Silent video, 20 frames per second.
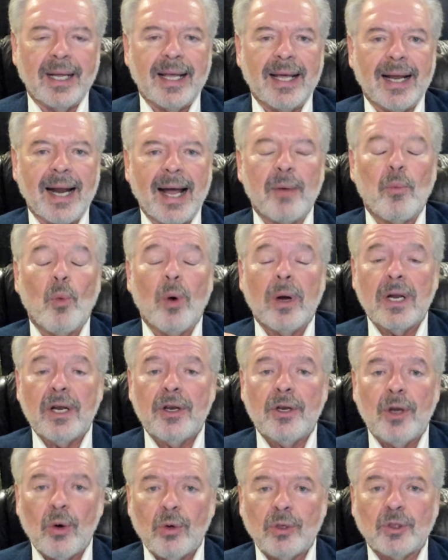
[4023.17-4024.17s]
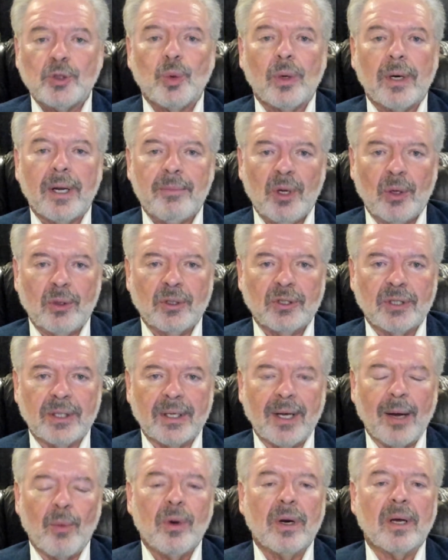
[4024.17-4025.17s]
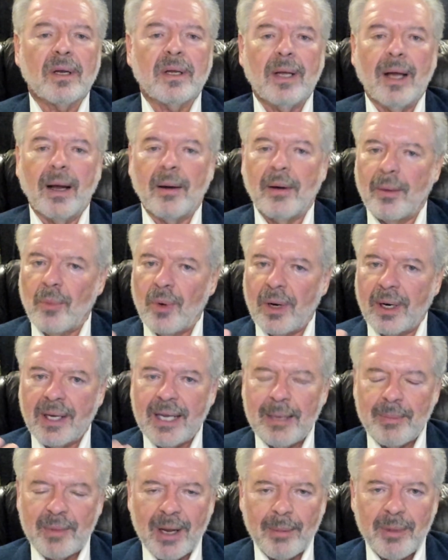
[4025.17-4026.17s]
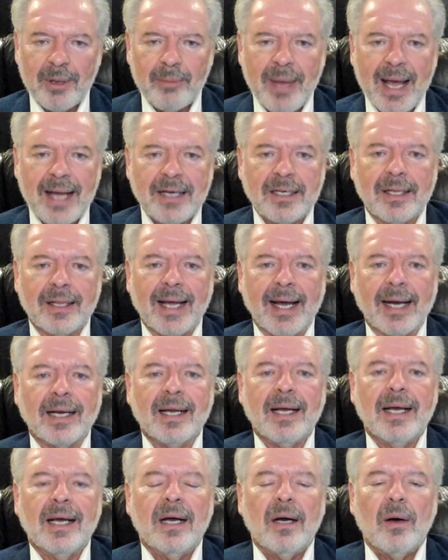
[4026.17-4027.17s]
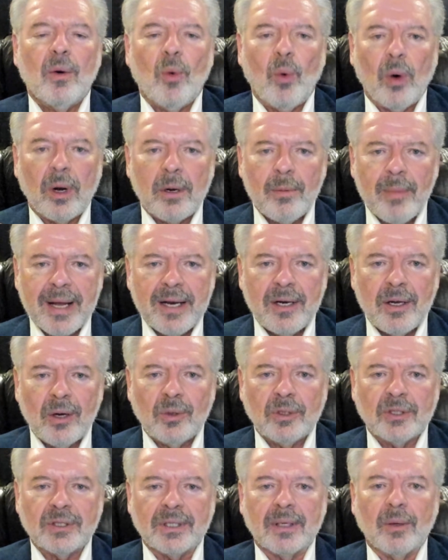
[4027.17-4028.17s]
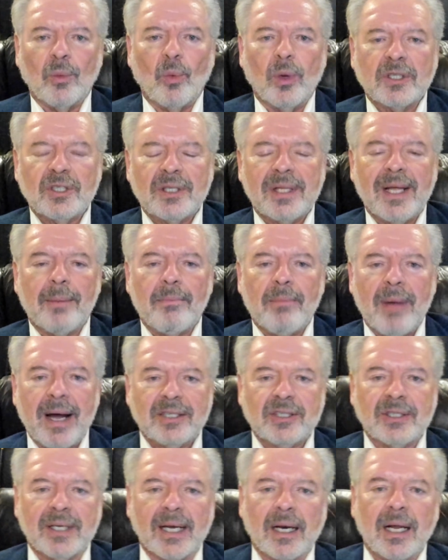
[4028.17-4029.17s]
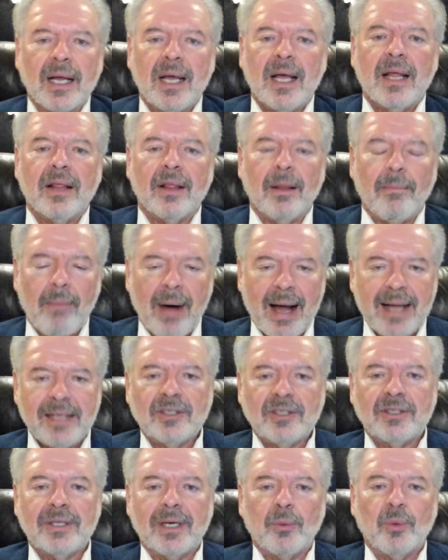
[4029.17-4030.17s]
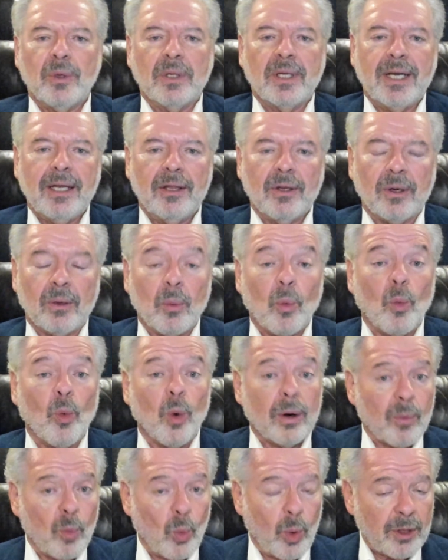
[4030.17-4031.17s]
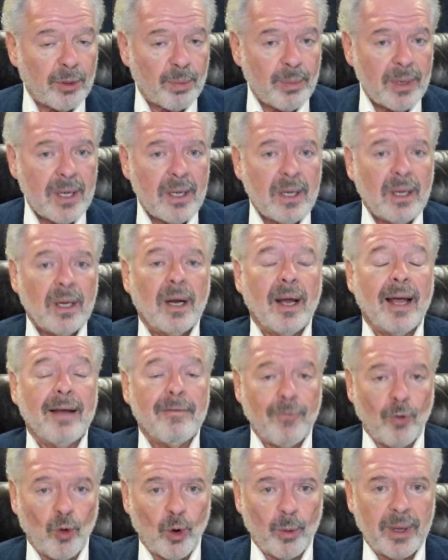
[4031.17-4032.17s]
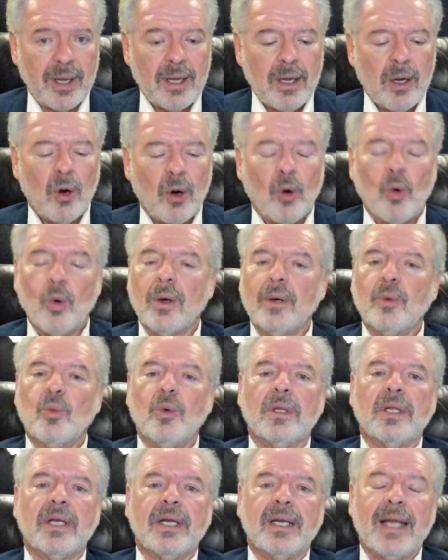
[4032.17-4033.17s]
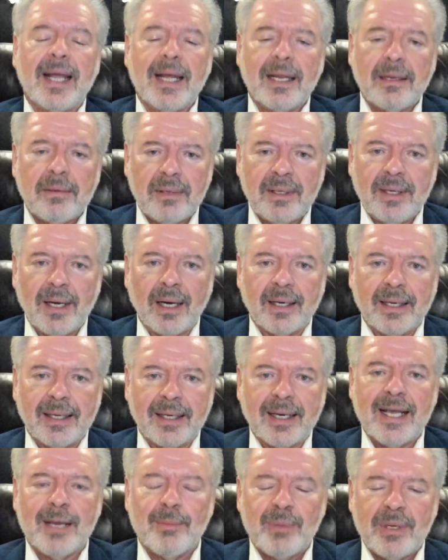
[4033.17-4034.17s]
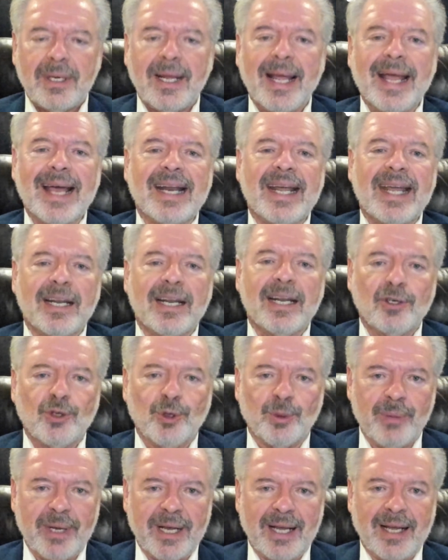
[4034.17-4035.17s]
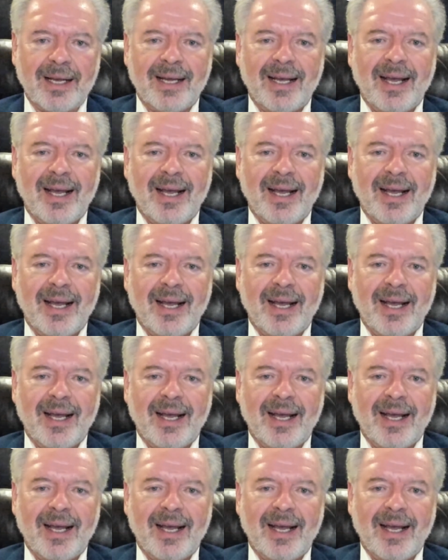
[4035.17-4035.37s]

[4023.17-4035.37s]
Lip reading: And I want to notice what I'm noticing. I want to keep coming back to that. What am I noticing? What's that mindset? The mindset will either work with me and for me, or it will inhibit and hinder me.